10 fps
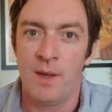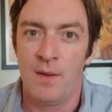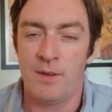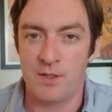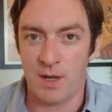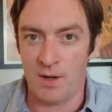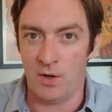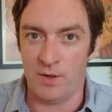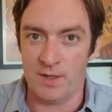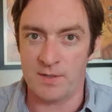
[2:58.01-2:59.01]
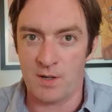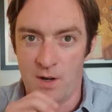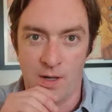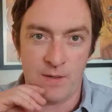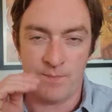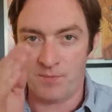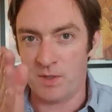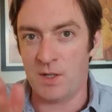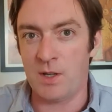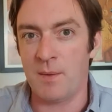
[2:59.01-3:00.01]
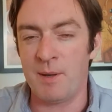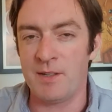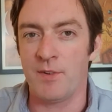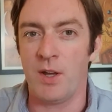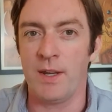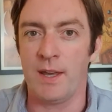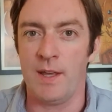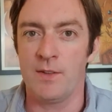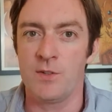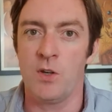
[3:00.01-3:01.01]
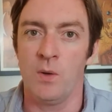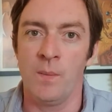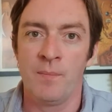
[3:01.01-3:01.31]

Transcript: If you turn it on its side, you're going to be dividing it in two